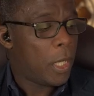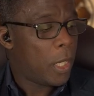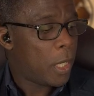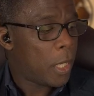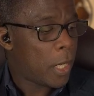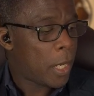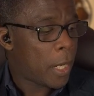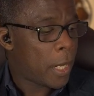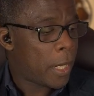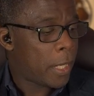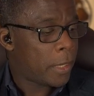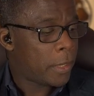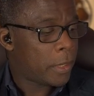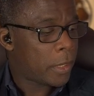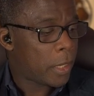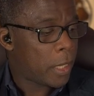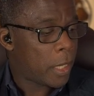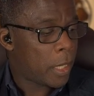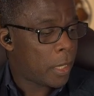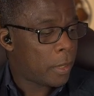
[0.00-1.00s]
And
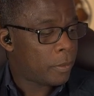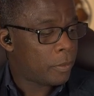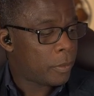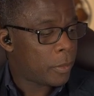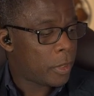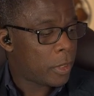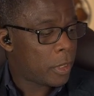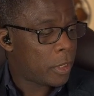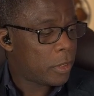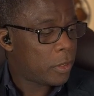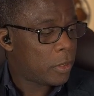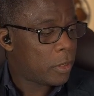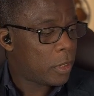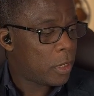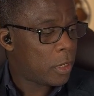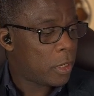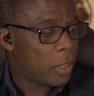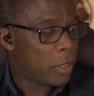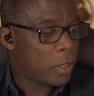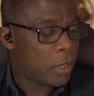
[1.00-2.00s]
this
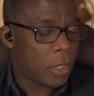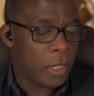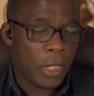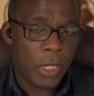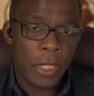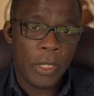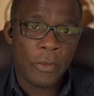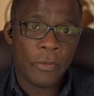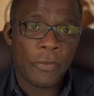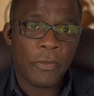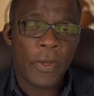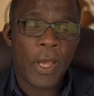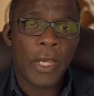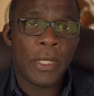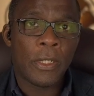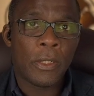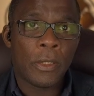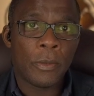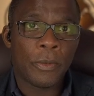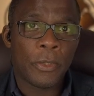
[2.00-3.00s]
is the
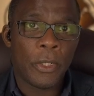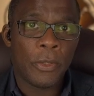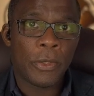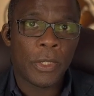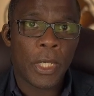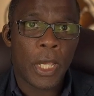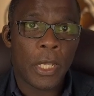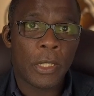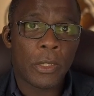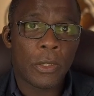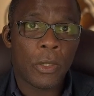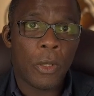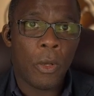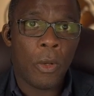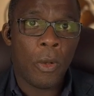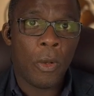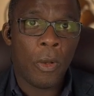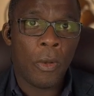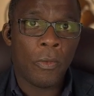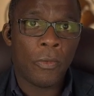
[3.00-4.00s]
final process
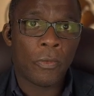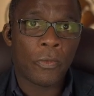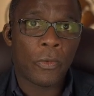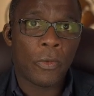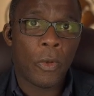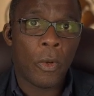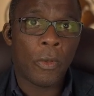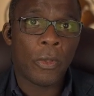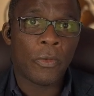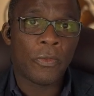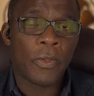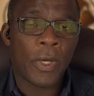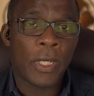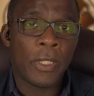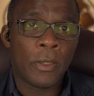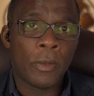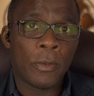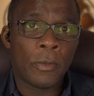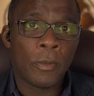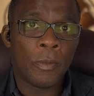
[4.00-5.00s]
of, or the
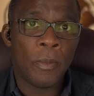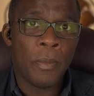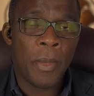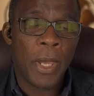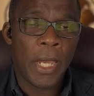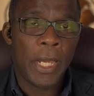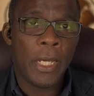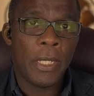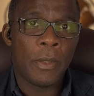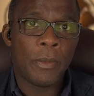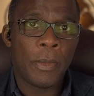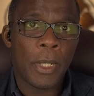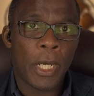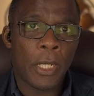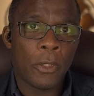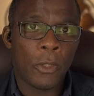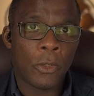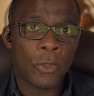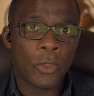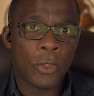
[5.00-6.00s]
final main
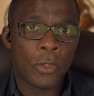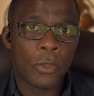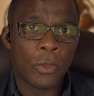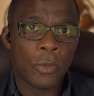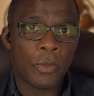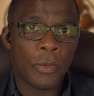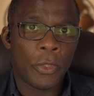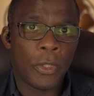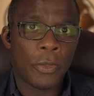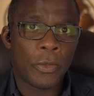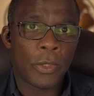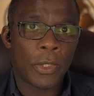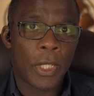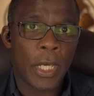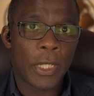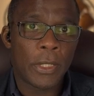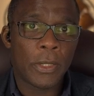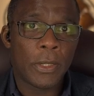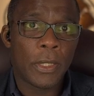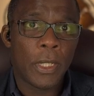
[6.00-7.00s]
biological
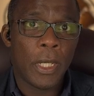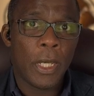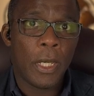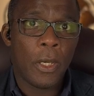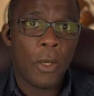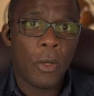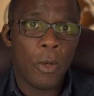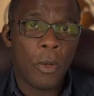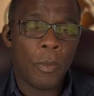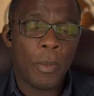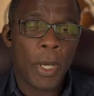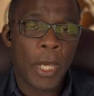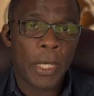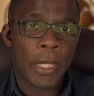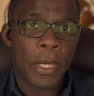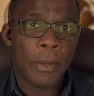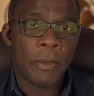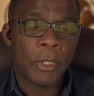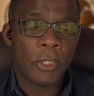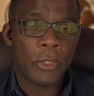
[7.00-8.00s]
process or
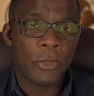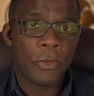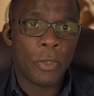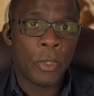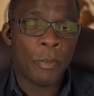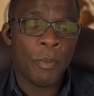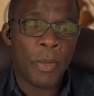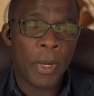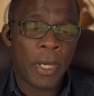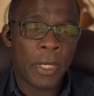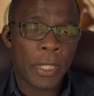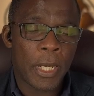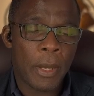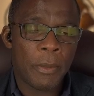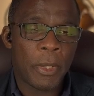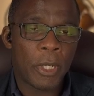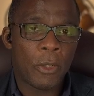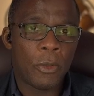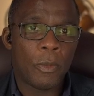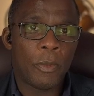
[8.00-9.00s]

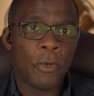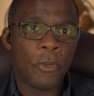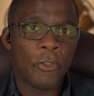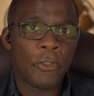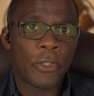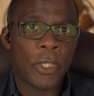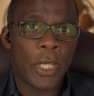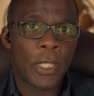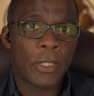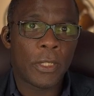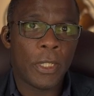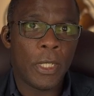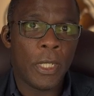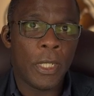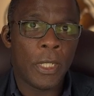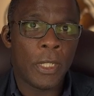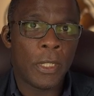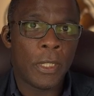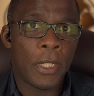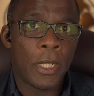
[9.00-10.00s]
biochemical process
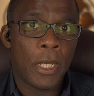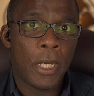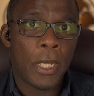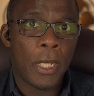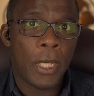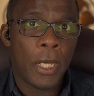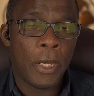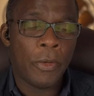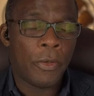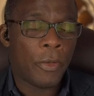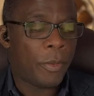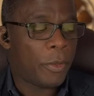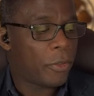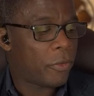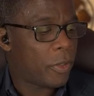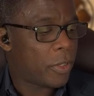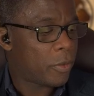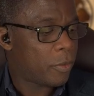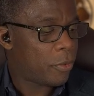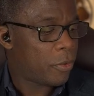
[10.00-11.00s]
in aerobic
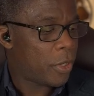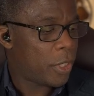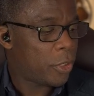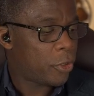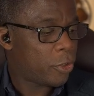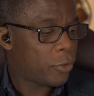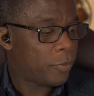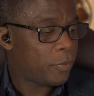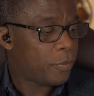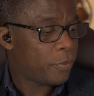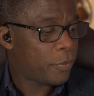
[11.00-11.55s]
respiration.